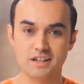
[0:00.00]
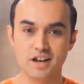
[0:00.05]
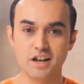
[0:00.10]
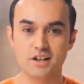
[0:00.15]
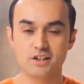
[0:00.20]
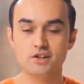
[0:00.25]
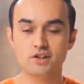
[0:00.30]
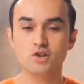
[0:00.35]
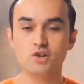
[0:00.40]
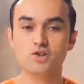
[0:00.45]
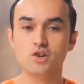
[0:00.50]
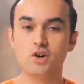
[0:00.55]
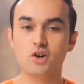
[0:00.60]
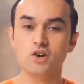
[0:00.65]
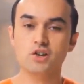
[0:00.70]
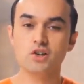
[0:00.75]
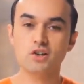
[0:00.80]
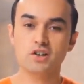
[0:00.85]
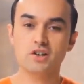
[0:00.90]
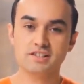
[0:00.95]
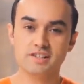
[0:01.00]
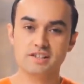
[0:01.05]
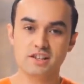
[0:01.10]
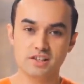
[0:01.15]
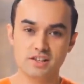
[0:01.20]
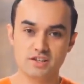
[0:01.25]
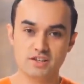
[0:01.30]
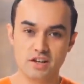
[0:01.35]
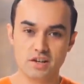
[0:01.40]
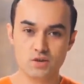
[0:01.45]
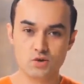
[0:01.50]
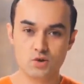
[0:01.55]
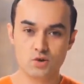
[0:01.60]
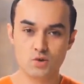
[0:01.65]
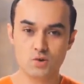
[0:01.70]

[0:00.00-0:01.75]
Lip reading: To do so, go to Seller Central.